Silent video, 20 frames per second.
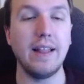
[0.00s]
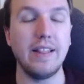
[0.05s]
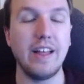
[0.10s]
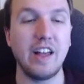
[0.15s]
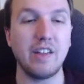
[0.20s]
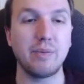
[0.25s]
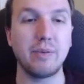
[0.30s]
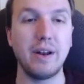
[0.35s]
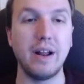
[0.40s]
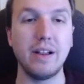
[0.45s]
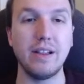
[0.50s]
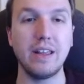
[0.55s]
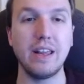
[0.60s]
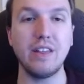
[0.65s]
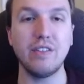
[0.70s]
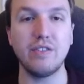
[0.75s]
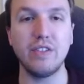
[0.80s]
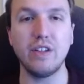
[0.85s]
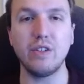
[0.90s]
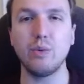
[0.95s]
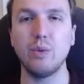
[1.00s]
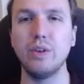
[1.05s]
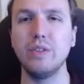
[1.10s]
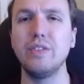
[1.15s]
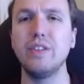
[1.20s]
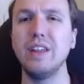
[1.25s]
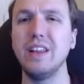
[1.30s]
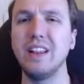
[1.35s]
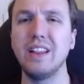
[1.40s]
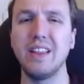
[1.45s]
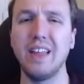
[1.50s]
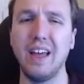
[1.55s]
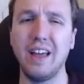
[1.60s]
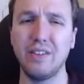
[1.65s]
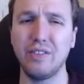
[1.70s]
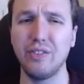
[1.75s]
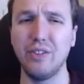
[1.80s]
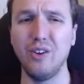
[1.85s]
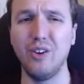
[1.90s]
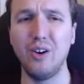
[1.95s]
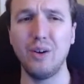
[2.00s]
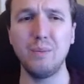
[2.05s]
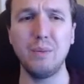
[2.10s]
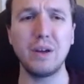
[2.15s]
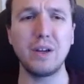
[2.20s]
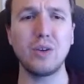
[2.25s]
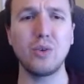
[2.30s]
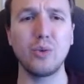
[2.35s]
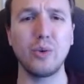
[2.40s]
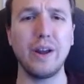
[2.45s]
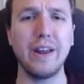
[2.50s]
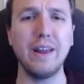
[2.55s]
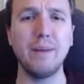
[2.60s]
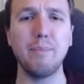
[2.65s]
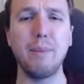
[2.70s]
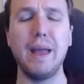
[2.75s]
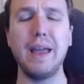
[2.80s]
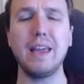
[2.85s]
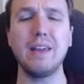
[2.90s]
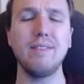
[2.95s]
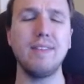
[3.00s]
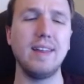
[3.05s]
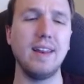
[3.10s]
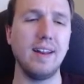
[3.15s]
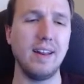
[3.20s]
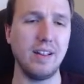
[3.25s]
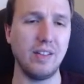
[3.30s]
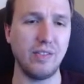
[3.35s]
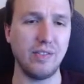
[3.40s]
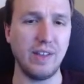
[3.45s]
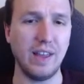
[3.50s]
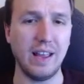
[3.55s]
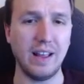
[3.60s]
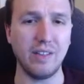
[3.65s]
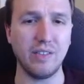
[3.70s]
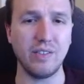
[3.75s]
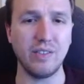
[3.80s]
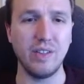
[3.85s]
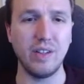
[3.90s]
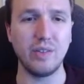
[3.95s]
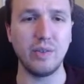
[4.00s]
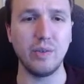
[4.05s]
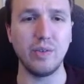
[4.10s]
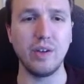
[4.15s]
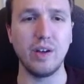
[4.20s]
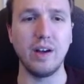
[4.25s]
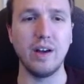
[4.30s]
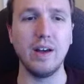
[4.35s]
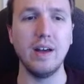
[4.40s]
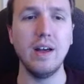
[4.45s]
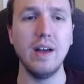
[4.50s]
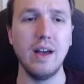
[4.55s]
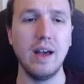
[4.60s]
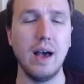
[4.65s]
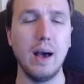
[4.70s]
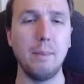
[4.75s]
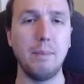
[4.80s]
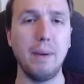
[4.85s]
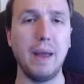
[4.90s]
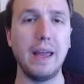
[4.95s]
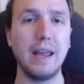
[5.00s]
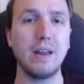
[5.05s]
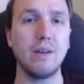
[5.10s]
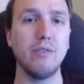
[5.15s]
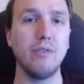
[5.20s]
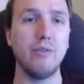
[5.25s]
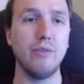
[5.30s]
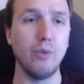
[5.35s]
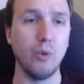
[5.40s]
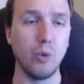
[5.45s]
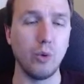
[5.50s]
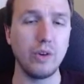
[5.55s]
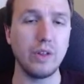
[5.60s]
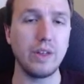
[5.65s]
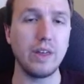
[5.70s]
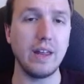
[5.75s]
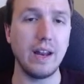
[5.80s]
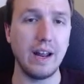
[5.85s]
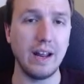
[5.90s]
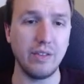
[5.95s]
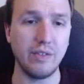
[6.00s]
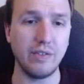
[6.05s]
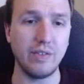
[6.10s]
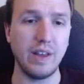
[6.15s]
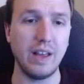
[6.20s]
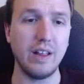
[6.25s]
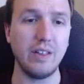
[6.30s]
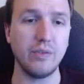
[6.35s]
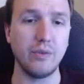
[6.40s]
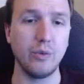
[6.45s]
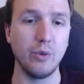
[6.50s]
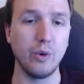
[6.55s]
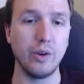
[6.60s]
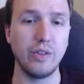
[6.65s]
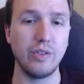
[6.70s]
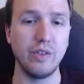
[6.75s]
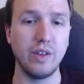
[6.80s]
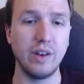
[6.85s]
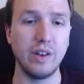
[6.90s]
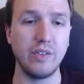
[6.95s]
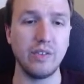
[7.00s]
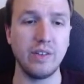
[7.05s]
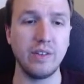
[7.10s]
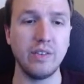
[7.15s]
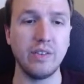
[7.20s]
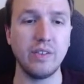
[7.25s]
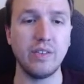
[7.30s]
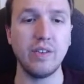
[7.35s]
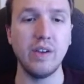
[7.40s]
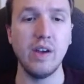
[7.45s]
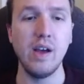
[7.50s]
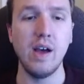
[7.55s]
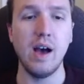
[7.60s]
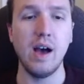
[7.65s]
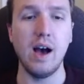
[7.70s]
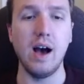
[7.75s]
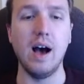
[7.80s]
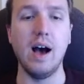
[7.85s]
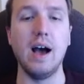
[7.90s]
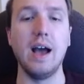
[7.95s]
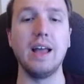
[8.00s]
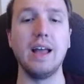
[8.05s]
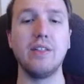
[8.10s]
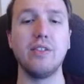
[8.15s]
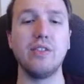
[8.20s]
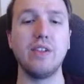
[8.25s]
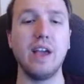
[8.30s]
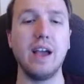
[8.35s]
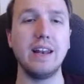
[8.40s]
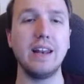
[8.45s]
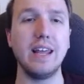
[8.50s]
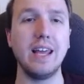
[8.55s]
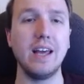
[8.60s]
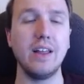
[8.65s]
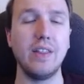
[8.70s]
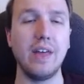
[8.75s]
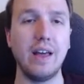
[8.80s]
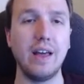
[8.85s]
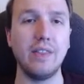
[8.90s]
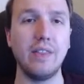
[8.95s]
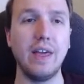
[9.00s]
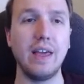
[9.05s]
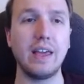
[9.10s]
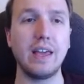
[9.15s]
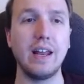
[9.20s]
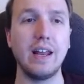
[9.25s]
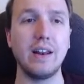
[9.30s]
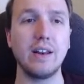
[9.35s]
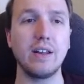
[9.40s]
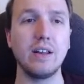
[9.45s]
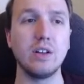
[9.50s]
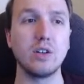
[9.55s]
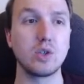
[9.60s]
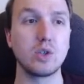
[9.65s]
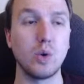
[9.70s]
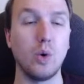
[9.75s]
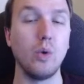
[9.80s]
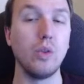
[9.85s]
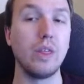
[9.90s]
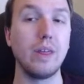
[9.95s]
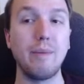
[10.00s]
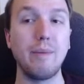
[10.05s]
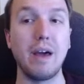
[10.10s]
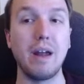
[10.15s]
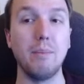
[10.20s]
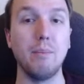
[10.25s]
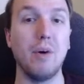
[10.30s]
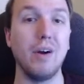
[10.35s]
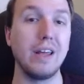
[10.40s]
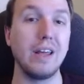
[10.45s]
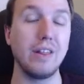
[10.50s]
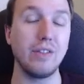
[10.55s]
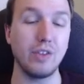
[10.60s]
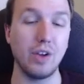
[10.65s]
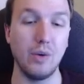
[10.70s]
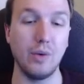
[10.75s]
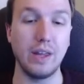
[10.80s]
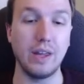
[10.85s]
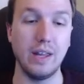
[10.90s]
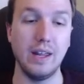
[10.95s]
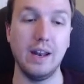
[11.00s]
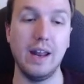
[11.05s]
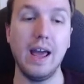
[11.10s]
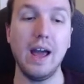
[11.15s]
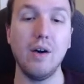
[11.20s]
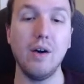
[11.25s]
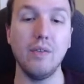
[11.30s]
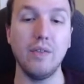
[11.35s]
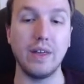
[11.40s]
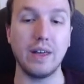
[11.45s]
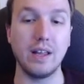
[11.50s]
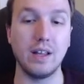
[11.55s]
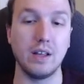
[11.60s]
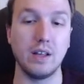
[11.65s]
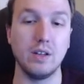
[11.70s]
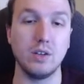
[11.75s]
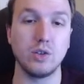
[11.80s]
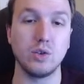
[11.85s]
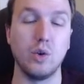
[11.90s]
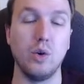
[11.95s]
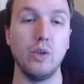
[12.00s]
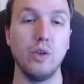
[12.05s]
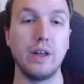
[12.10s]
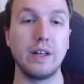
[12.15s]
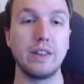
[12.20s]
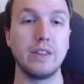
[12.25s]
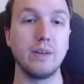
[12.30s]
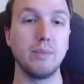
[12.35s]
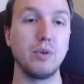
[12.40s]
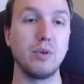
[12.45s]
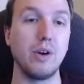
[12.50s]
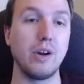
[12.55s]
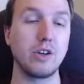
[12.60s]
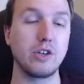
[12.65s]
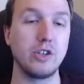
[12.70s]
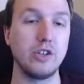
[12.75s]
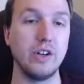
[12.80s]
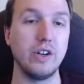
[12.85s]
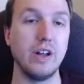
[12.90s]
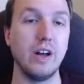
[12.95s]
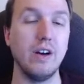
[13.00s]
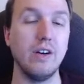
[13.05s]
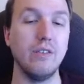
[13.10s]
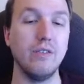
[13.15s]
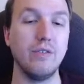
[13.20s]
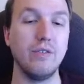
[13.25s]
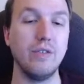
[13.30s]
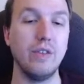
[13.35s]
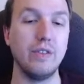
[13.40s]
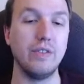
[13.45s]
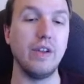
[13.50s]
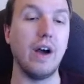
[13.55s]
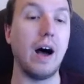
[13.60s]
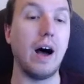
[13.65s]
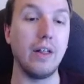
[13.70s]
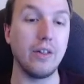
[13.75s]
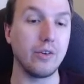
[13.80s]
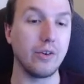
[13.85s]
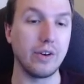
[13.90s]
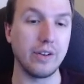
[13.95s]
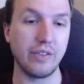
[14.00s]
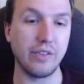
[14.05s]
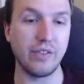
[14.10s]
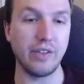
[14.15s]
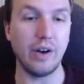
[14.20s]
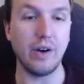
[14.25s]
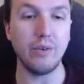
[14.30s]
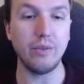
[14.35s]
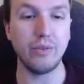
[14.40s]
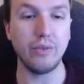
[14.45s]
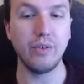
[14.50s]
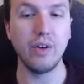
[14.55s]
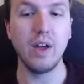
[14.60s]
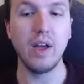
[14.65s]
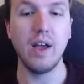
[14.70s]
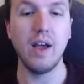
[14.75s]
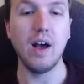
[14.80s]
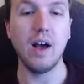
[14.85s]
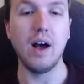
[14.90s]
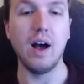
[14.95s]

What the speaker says: And last but not least, this one didn't last long, but create a bank in the United States. This was a bank for the United States, for its citizens. It's the idea that they can control the amount of monies going in and out. They can control the production of the dollar itself.